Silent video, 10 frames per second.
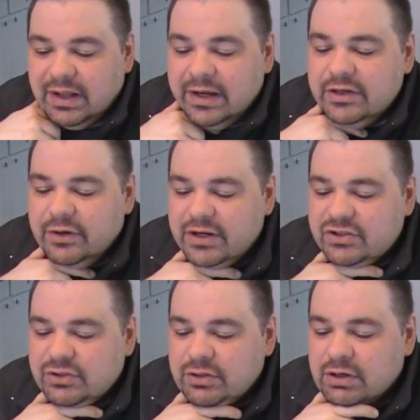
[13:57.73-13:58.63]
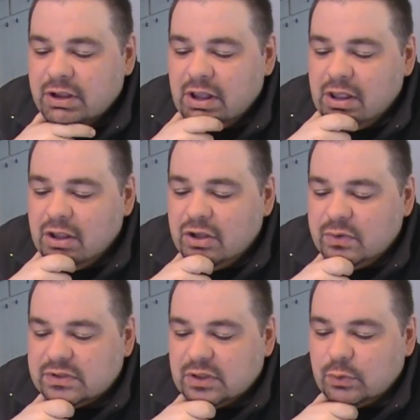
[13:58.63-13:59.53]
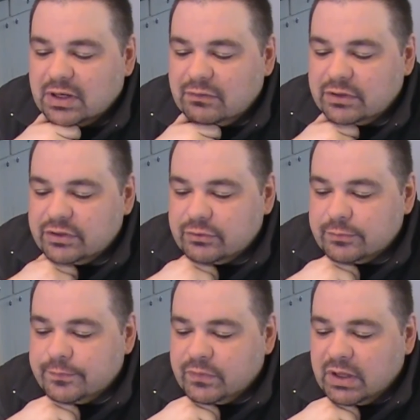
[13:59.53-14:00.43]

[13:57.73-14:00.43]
any direction who is lower level than you.